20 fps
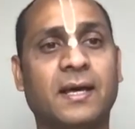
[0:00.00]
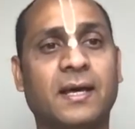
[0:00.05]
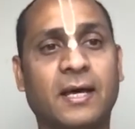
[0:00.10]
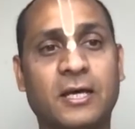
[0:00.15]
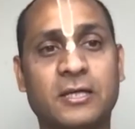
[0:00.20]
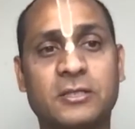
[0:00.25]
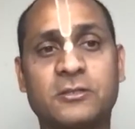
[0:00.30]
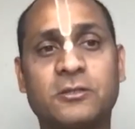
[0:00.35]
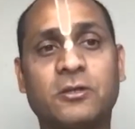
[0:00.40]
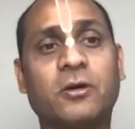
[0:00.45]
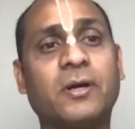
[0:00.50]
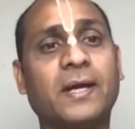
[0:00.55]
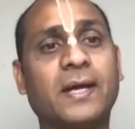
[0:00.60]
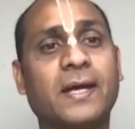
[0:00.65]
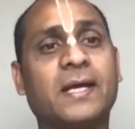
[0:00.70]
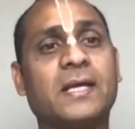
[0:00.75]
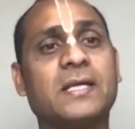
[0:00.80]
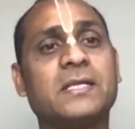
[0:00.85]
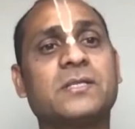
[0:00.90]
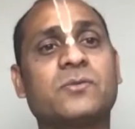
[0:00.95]
As long
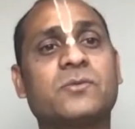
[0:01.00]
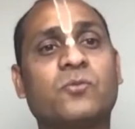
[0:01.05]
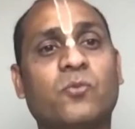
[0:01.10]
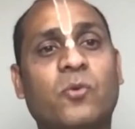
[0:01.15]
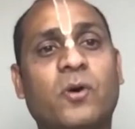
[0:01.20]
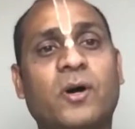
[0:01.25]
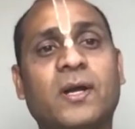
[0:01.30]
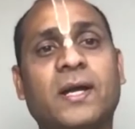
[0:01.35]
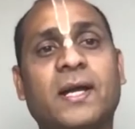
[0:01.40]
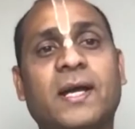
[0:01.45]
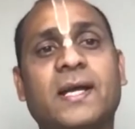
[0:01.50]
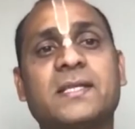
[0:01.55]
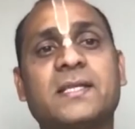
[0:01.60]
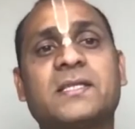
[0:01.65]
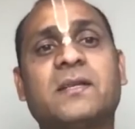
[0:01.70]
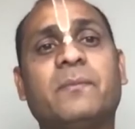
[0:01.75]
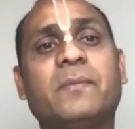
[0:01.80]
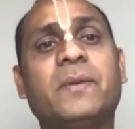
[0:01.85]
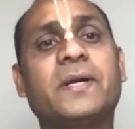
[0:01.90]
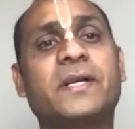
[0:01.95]
as one has
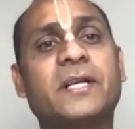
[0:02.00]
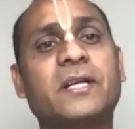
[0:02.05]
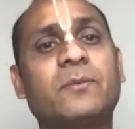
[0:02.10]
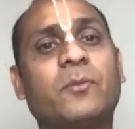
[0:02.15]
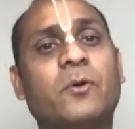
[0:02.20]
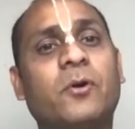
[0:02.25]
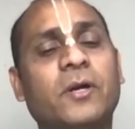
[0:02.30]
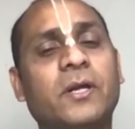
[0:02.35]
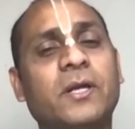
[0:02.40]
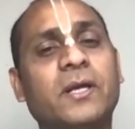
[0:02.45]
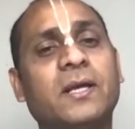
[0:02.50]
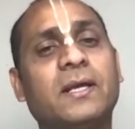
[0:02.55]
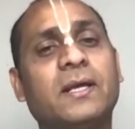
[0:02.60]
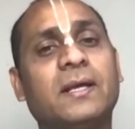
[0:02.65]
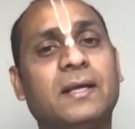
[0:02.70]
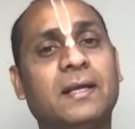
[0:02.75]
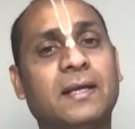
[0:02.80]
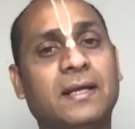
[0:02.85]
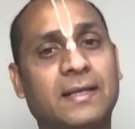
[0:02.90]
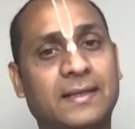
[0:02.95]
the material body,
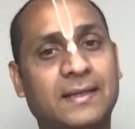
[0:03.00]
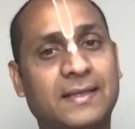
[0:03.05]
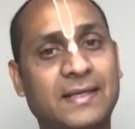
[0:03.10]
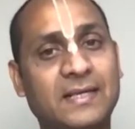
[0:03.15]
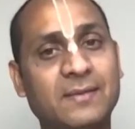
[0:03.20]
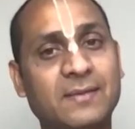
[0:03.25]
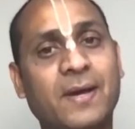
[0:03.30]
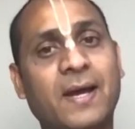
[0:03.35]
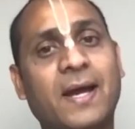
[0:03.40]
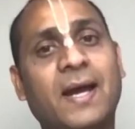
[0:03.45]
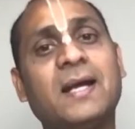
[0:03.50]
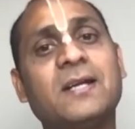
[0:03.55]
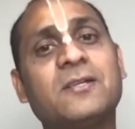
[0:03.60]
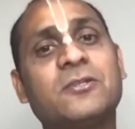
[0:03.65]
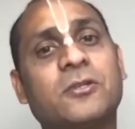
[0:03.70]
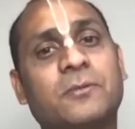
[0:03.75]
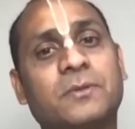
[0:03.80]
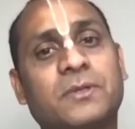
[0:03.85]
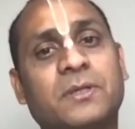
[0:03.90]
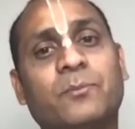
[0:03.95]
the
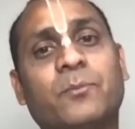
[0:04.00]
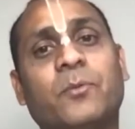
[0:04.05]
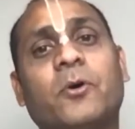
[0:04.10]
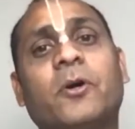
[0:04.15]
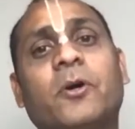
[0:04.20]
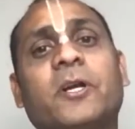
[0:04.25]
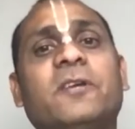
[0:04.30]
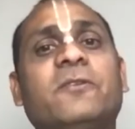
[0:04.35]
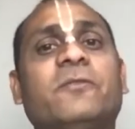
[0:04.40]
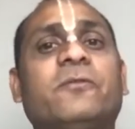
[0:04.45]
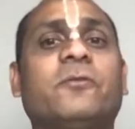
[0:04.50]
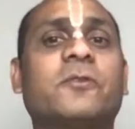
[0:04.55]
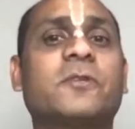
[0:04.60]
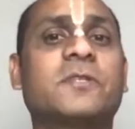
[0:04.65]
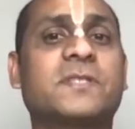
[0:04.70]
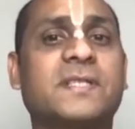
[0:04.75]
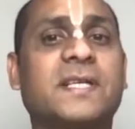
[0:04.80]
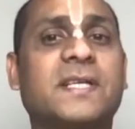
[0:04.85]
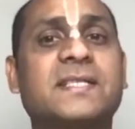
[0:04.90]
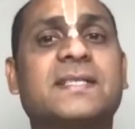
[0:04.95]
demands of the body for
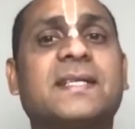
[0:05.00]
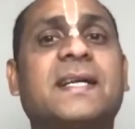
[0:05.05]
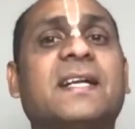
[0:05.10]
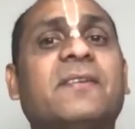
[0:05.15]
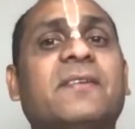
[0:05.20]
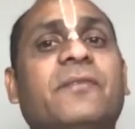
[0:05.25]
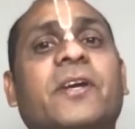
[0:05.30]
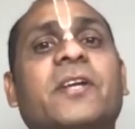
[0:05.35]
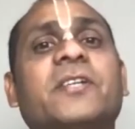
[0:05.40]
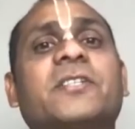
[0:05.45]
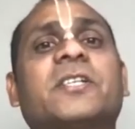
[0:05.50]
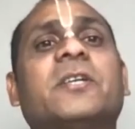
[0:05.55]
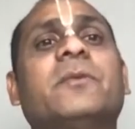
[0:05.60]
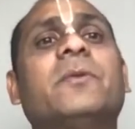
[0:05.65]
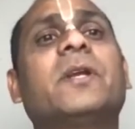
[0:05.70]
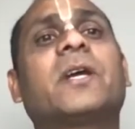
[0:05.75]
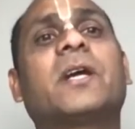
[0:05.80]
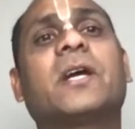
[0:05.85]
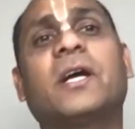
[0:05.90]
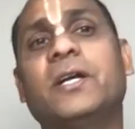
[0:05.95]
sense gratification
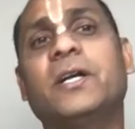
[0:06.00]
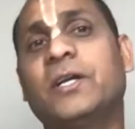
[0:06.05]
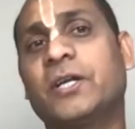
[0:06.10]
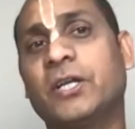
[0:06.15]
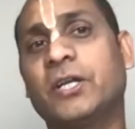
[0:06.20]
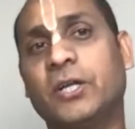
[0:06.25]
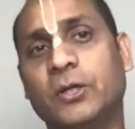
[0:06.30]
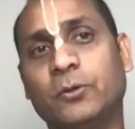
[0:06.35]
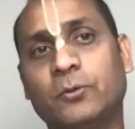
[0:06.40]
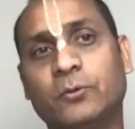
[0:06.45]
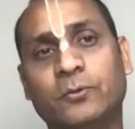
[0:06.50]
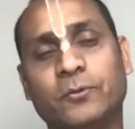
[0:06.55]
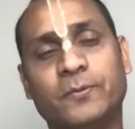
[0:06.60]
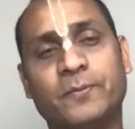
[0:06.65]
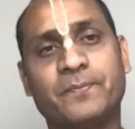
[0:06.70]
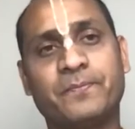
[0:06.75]
will continue.